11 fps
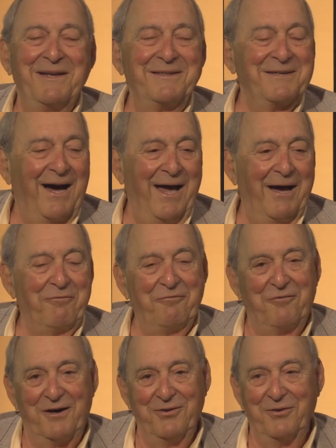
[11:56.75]
it's I have
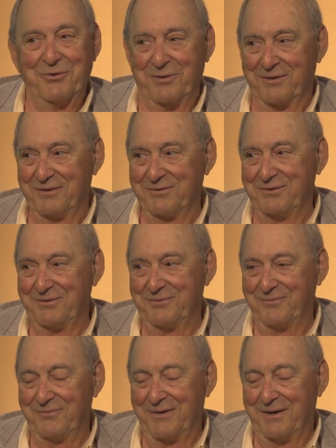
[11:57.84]
fun doing this.
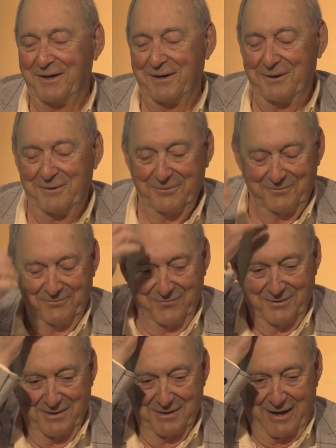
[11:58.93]
Uh,
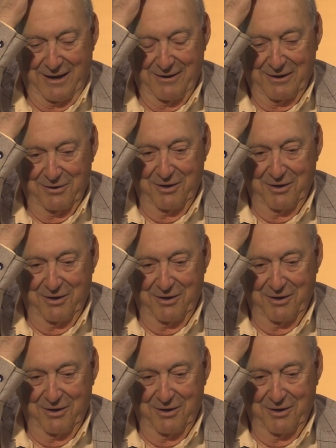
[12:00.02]
a